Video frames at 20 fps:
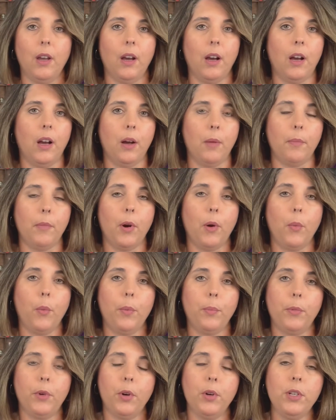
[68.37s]
I'm
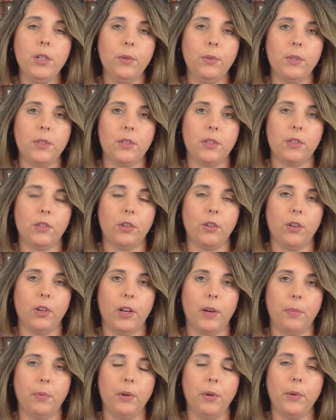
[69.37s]
going to insert,
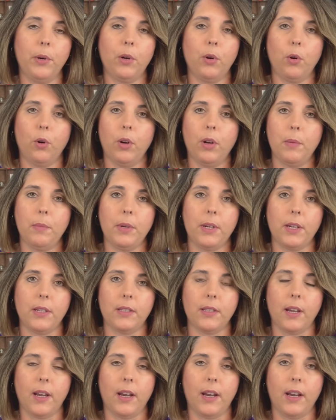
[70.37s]
I pre-recorded
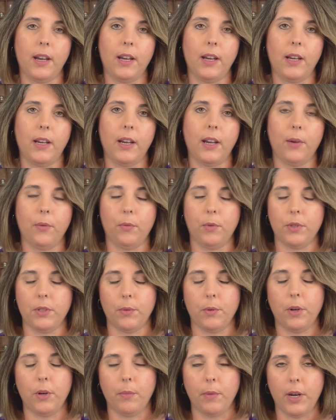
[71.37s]
because
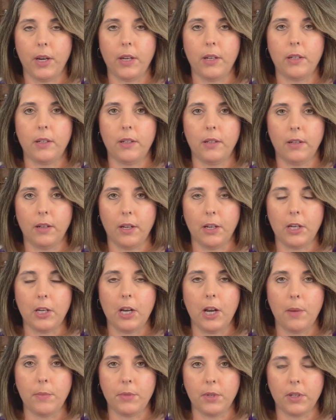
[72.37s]
one of my
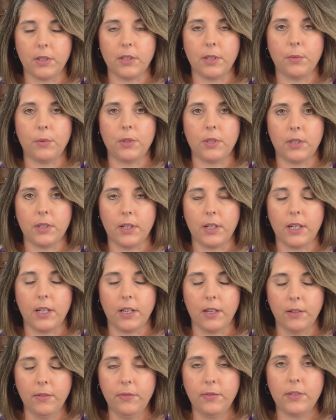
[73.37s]
objects that was a
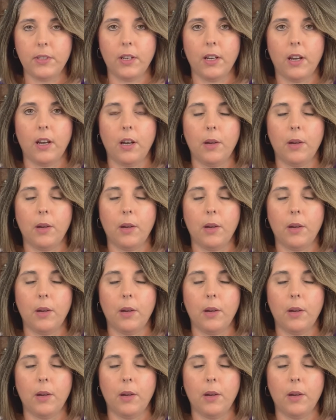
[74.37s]
gift.